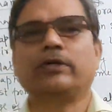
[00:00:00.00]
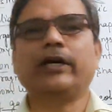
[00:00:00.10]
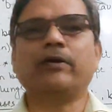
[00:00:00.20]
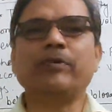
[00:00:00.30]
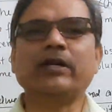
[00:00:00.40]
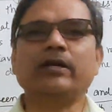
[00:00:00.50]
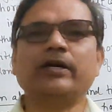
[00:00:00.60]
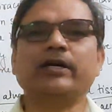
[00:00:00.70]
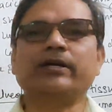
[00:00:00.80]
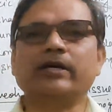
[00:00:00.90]
It
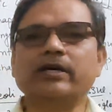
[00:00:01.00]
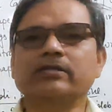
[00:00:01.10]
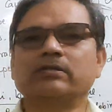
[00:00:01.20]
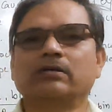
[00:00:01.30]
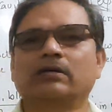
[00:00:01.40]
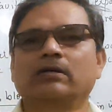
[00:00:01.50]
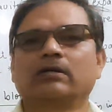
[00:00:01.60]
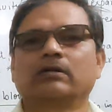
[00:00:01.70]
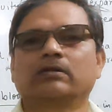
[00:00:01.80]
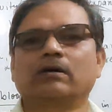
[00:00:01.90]
means it is
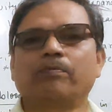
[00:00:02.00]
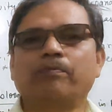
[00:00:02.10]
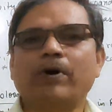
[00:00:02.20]
the